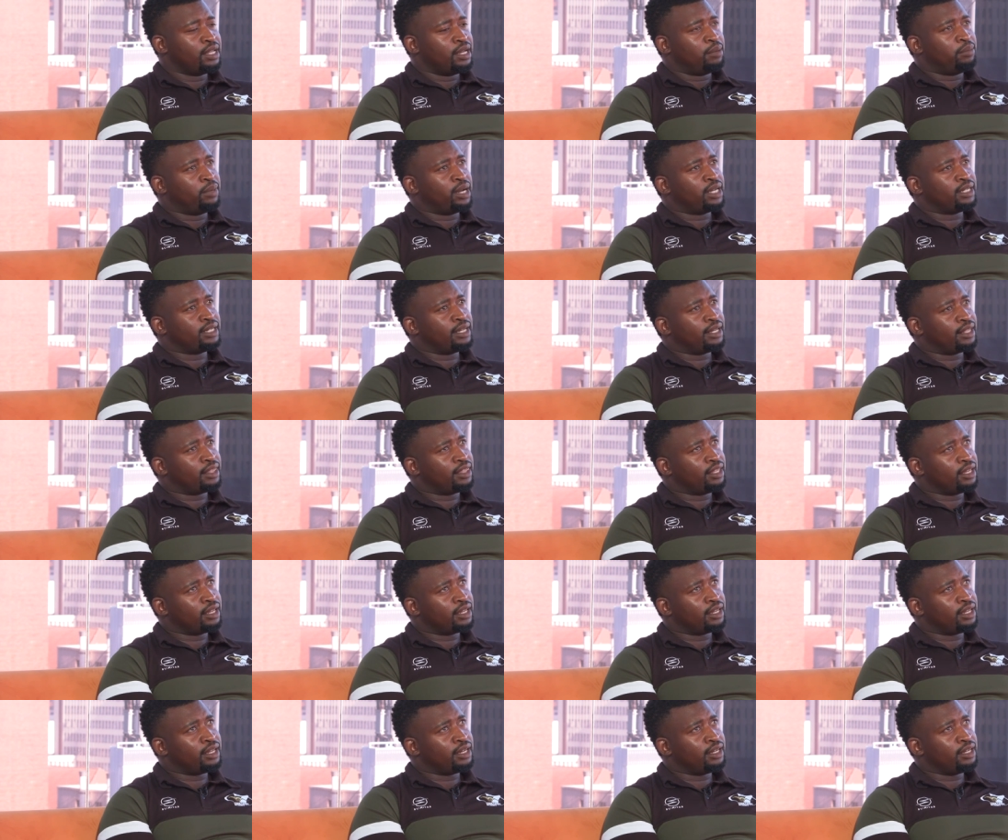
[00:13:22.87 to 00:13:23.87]
But I
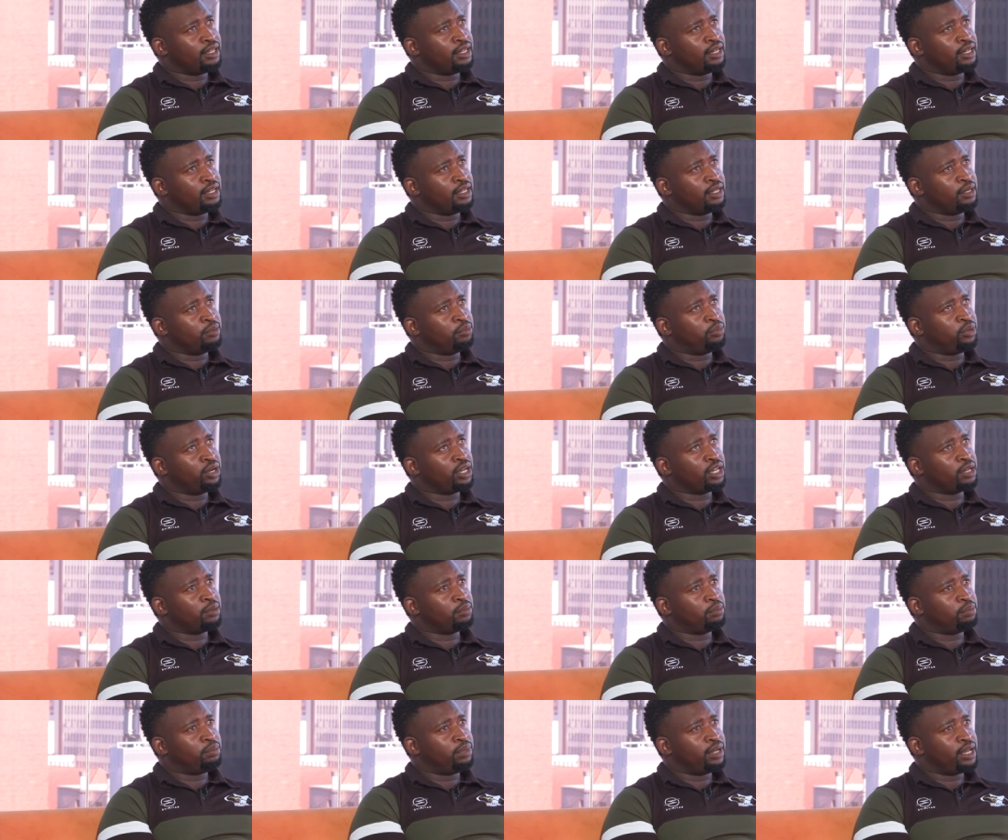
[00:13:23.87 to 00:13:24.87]
think in in, in
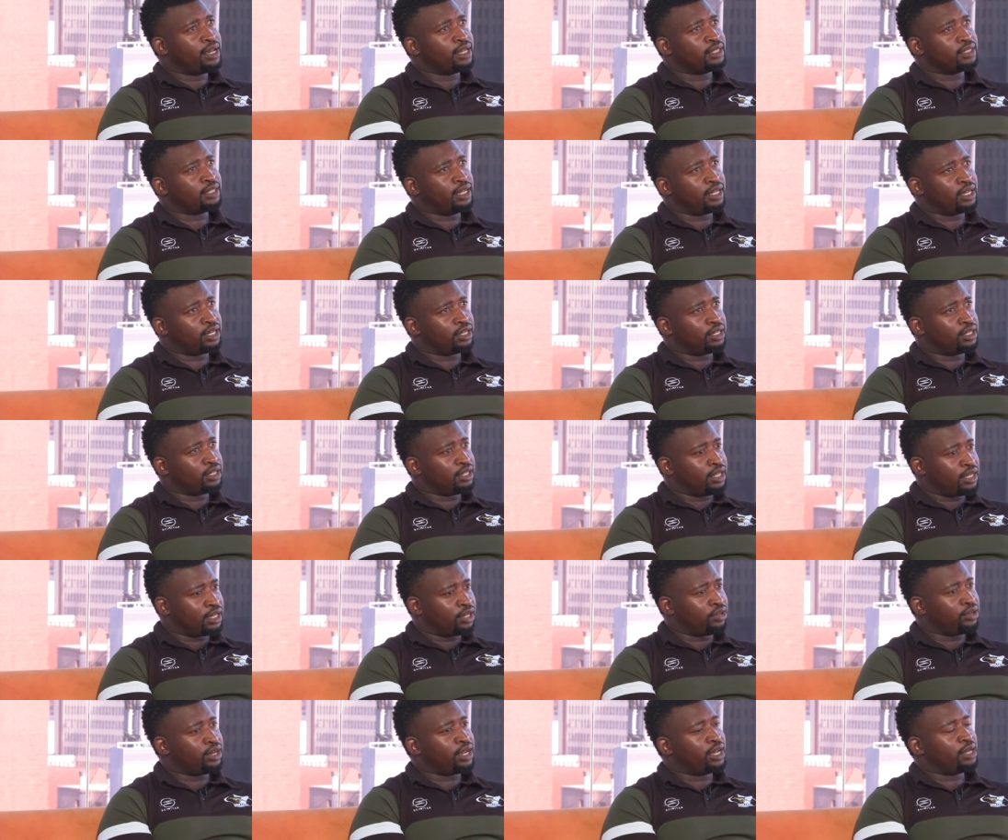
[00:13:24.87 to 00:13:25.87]
bringing players like
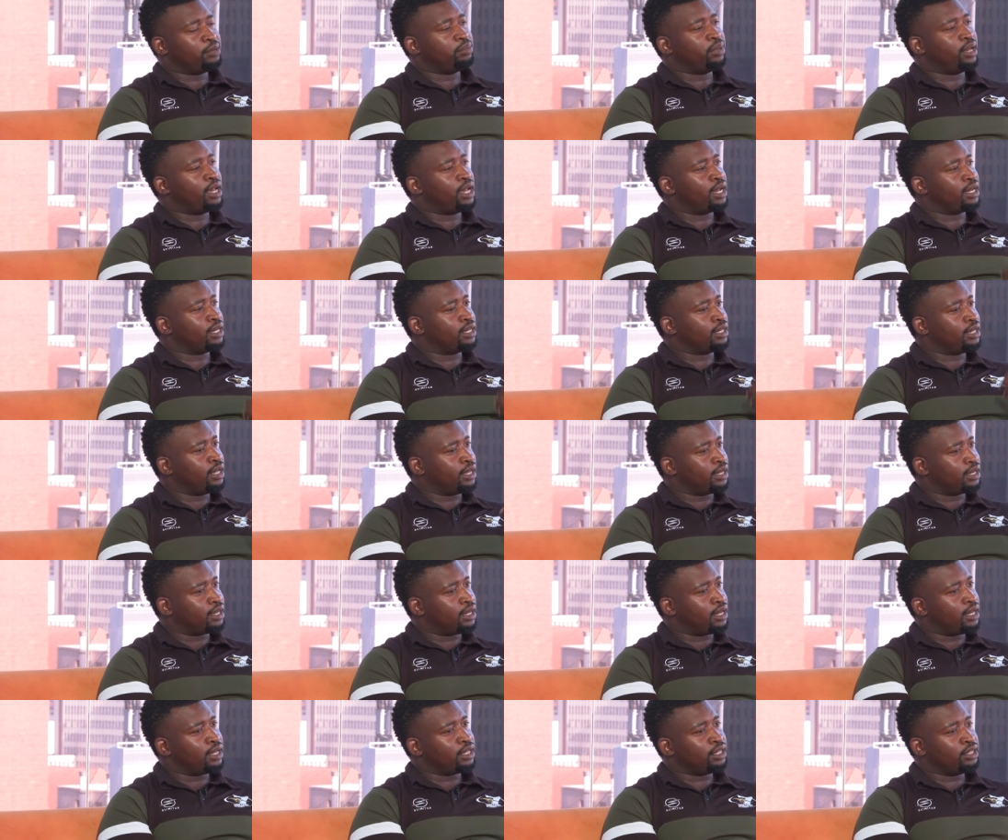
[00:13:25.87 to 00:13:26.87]
like Ryan back, like
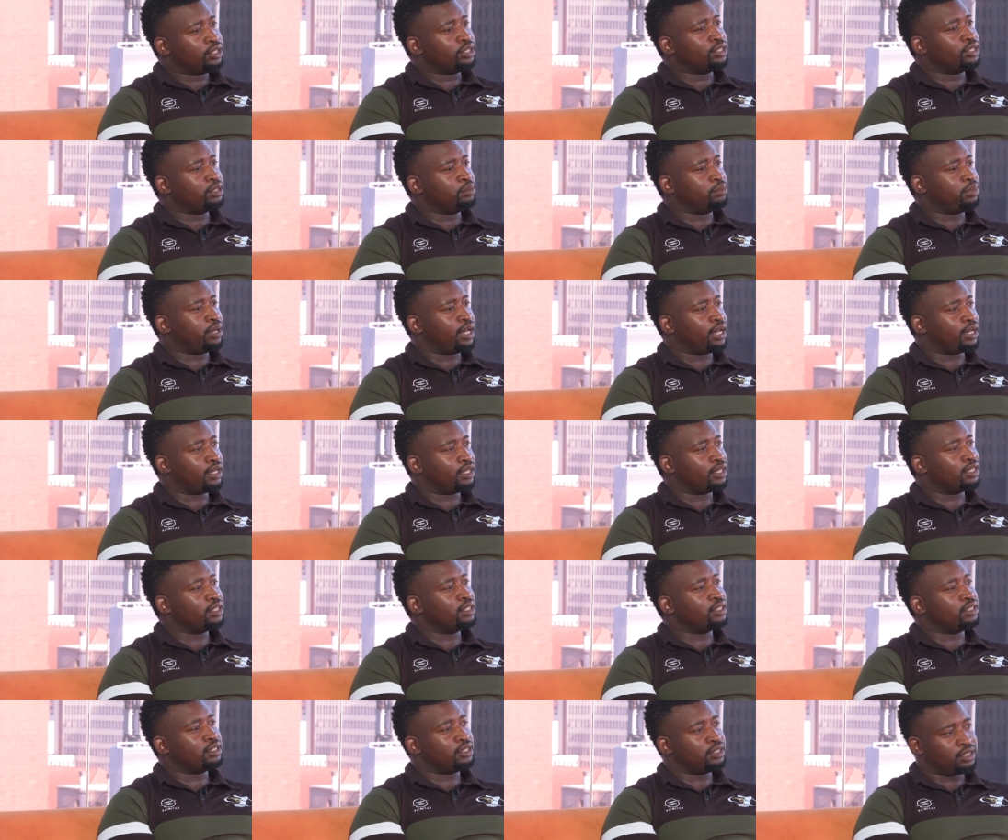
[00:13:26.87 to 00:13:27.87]
uh, Hilton back,
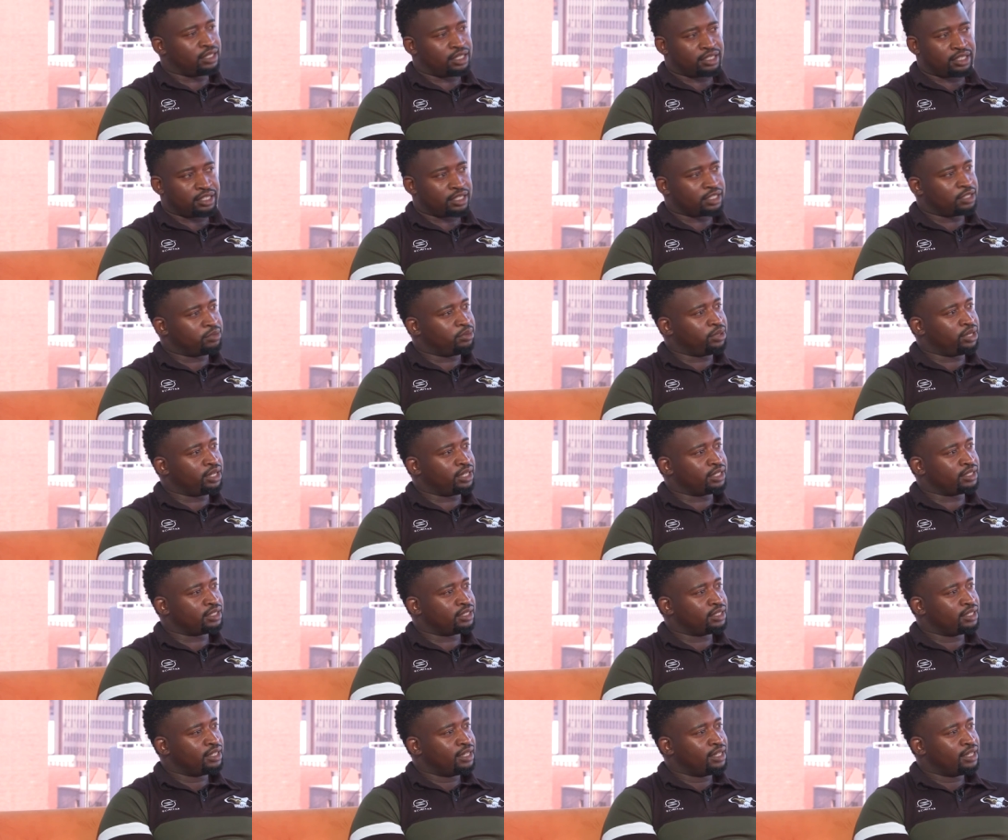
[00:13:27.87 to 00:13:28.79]
it's, it's just experience